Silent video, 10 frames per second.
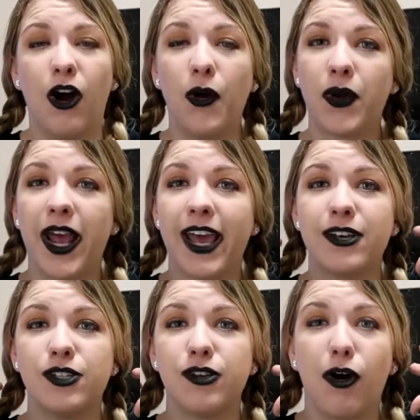
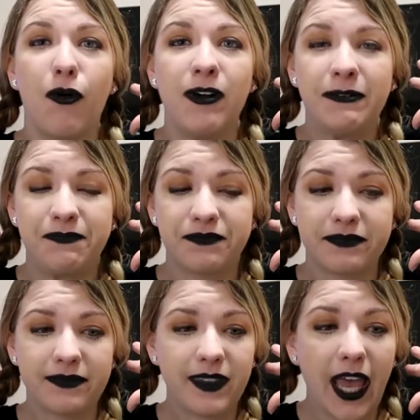Okay, so
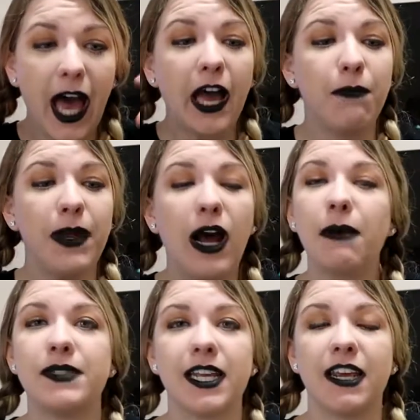I've been
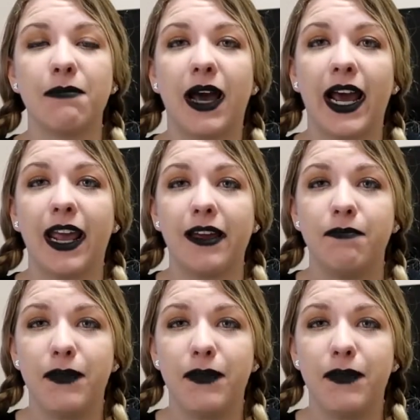updating my